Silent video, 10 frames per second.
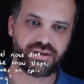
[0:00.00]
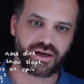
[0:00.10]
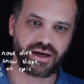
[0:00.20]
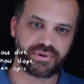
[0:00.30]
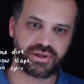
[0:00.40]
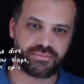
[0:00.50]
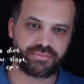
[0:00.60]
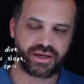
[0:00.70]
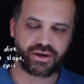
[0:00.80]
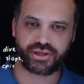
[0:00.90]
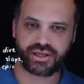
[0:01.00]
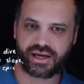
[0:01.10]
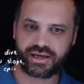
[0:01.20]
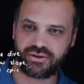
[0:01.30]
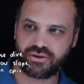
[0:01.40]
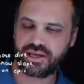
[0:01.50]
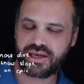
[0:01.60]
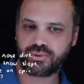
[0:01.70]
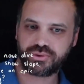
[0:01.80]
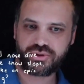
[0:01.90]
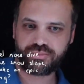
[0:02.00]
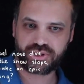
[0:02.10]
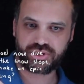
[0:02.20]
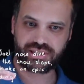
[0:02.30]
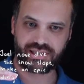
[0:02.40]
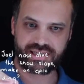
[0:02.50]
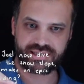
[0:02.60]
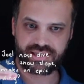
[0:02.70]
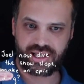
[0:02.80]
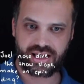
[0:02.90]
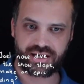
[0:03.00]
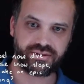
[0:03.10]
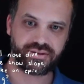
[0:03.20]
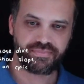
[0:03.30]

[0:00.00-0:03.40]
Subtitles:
I'm going to be okay. Not equal to, but just less than.